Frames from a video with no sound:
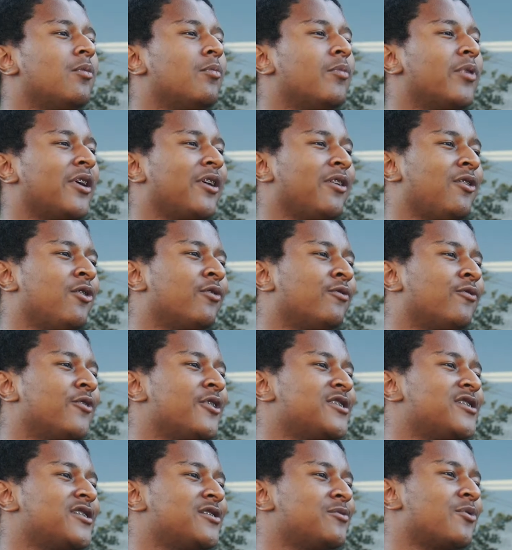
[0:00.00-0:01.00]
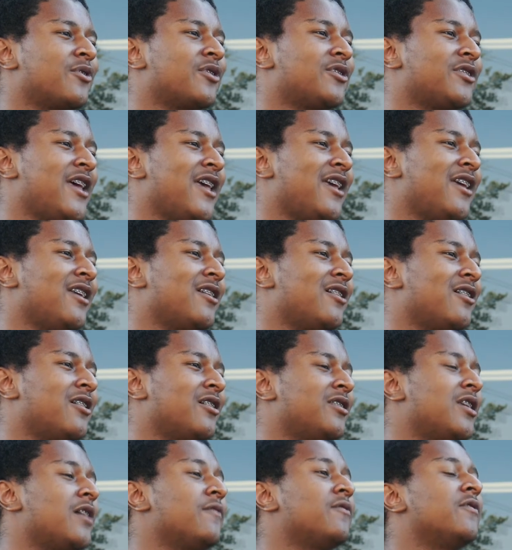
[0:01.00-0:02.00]
But Youth Voices were taking a
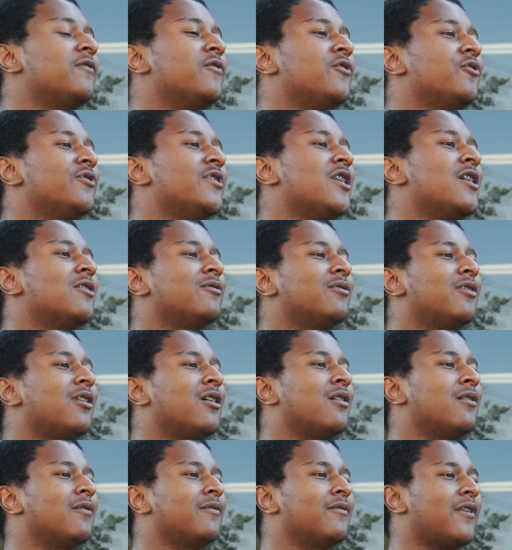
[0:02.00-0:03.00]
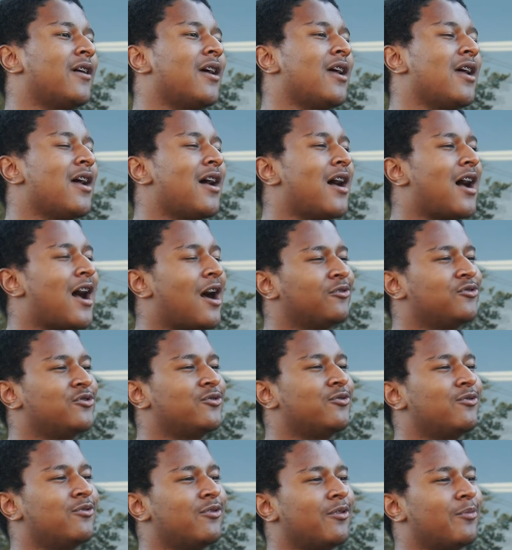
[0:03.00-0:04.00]
different view now of how to